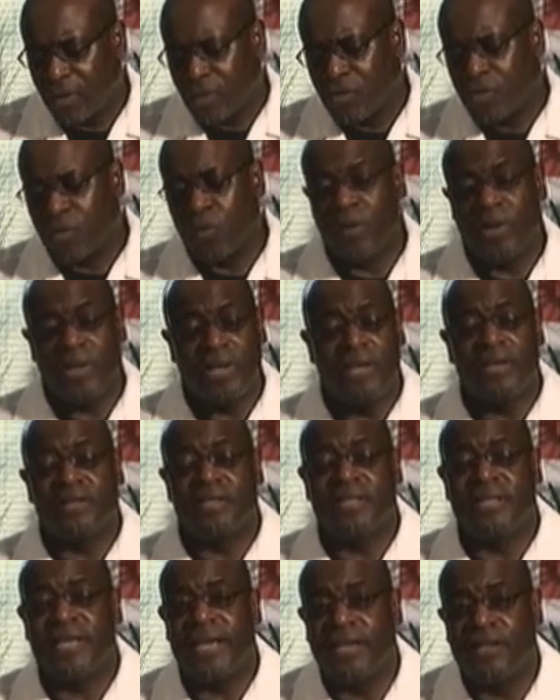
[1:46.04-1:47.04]
So we're here
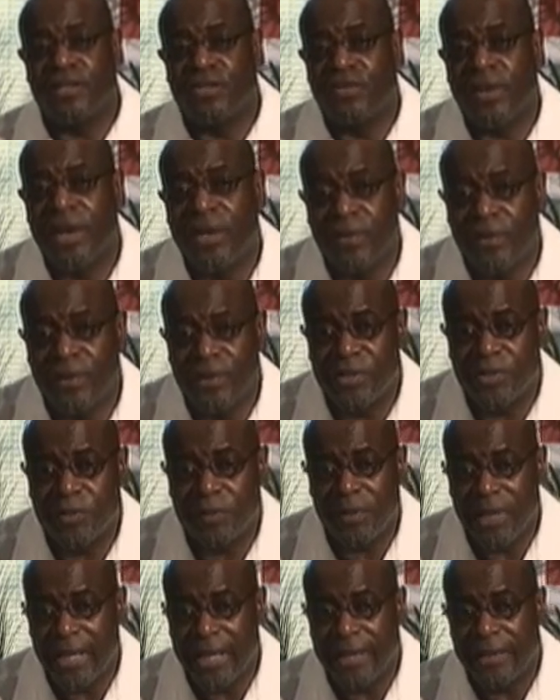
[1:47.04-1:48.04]
today to try to
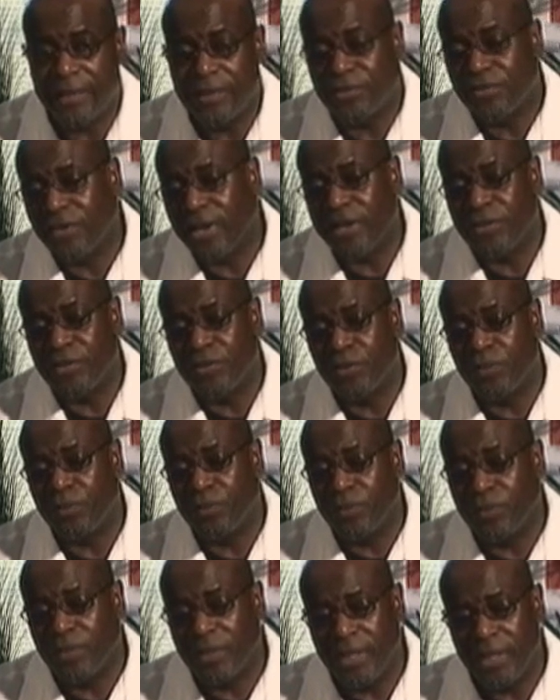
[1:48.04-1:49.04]
explain and try
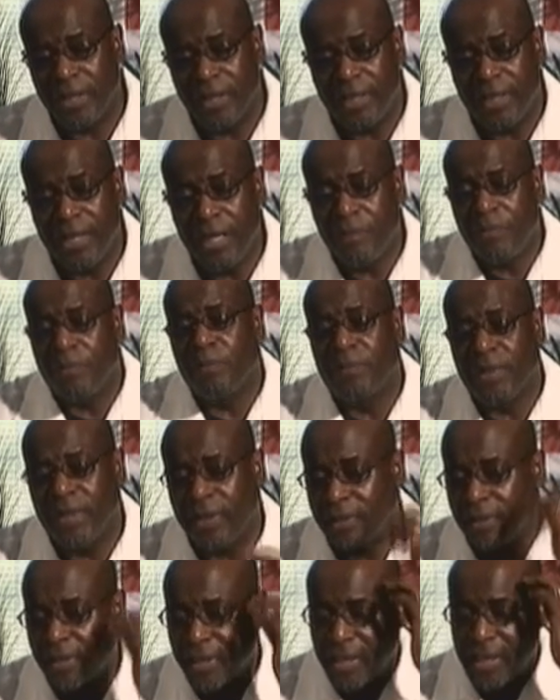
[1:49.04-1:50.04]
to
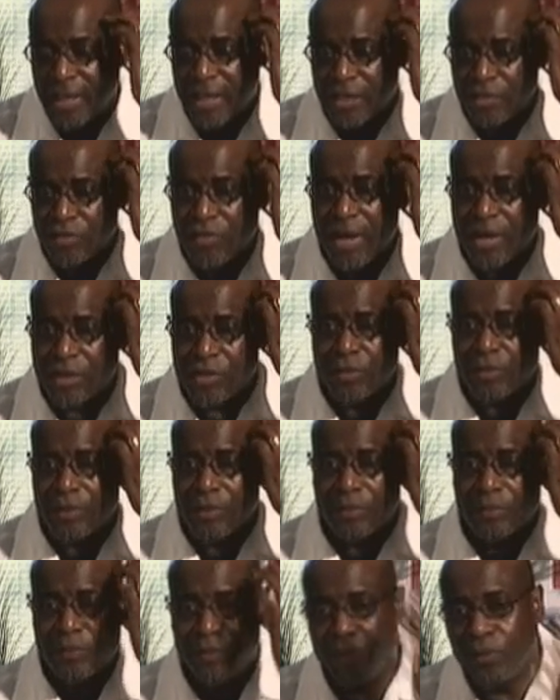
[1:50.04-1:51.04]
implement and try to
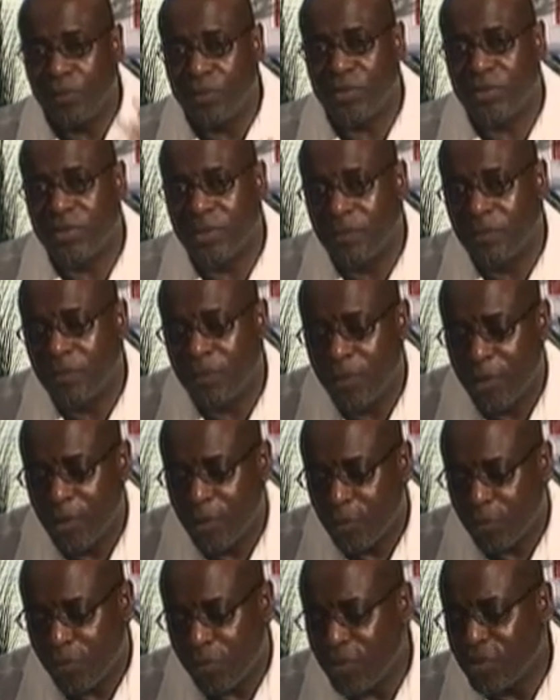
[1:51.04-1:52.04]
impute some
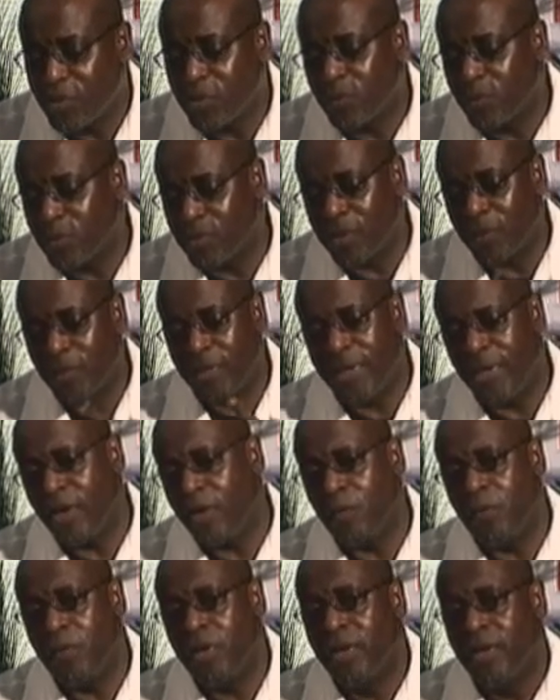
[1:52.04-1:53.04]
principles that would
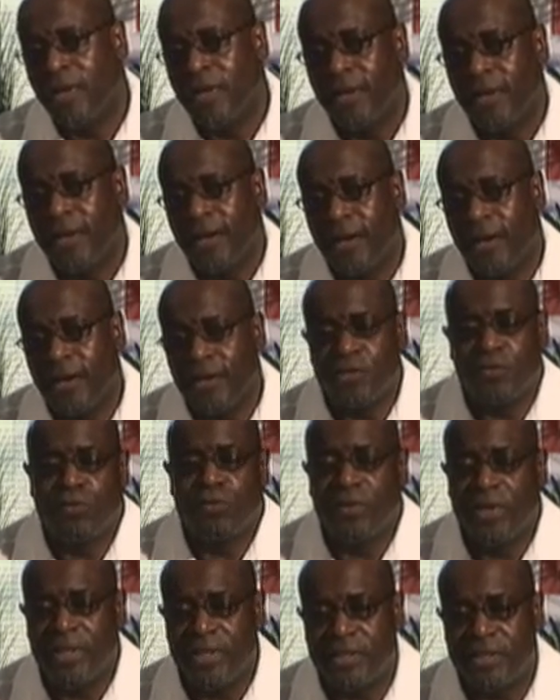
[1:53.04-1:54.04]
help us
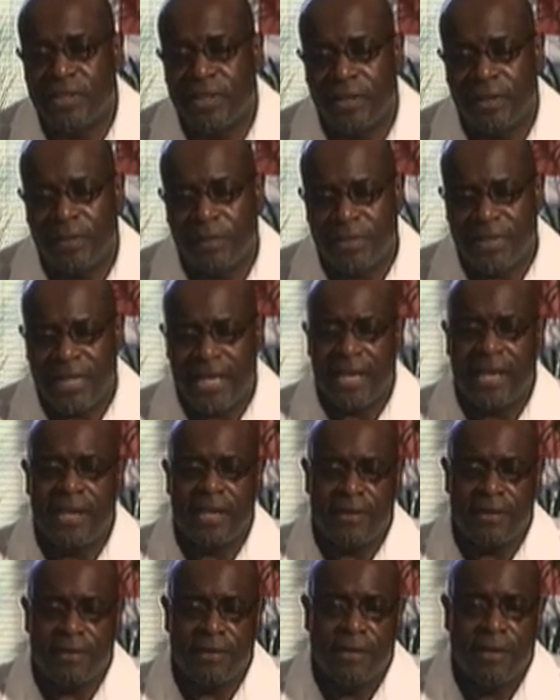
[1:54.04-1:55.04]
reach and
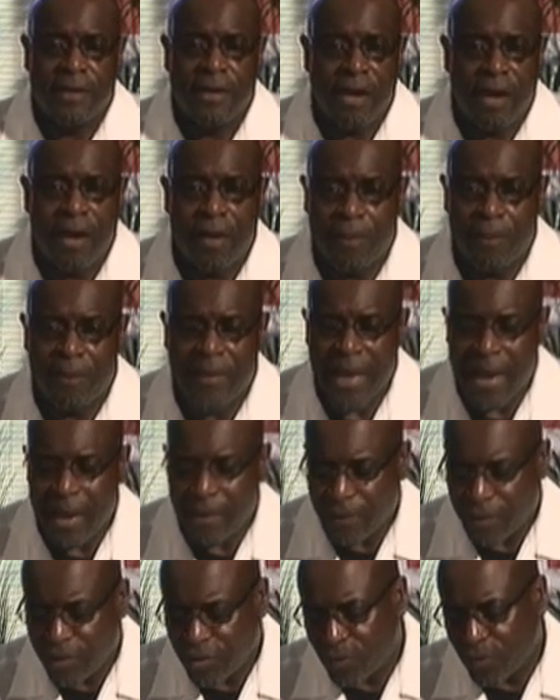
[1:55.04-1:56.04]
obtain a
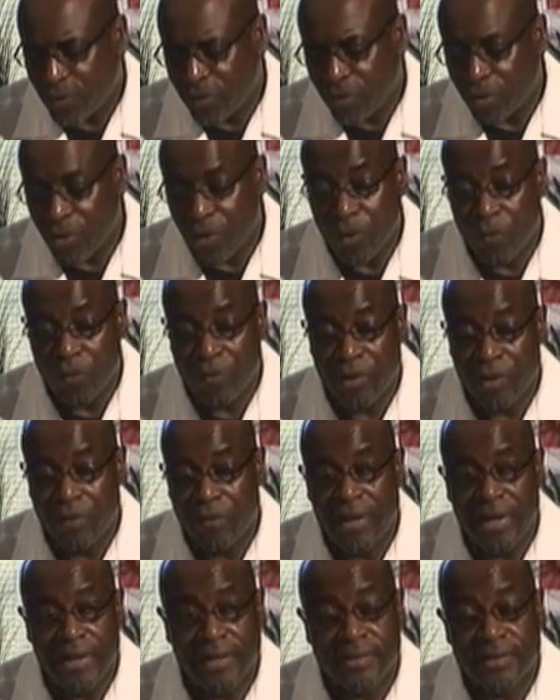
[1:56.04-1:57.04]
marriage with no
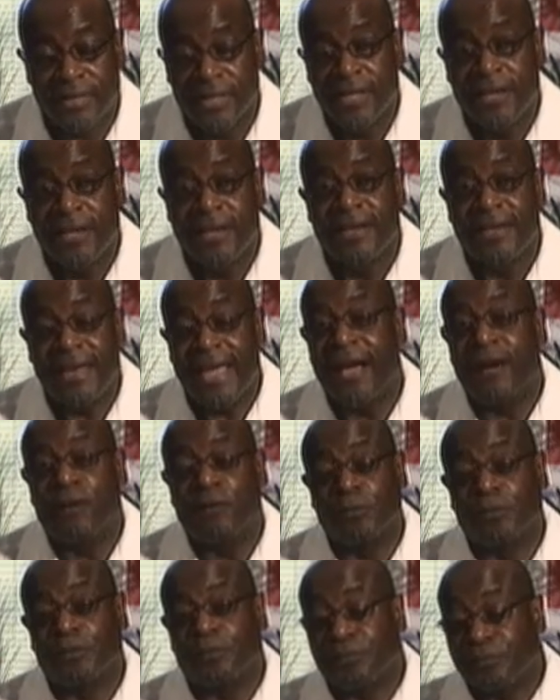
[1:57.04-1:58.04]
regrets. Now,